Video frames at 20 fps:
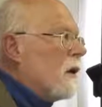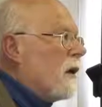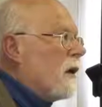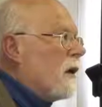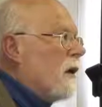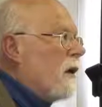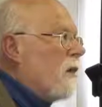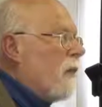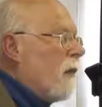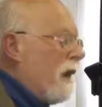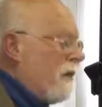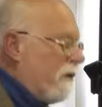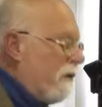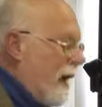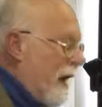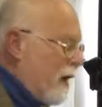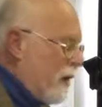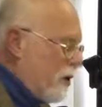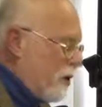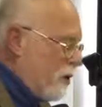My final
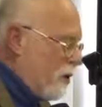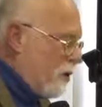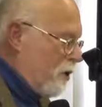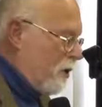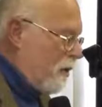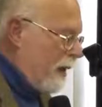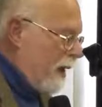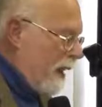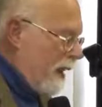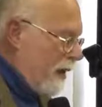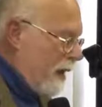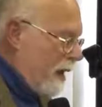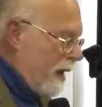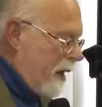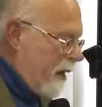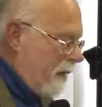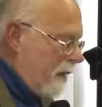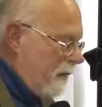story, I think,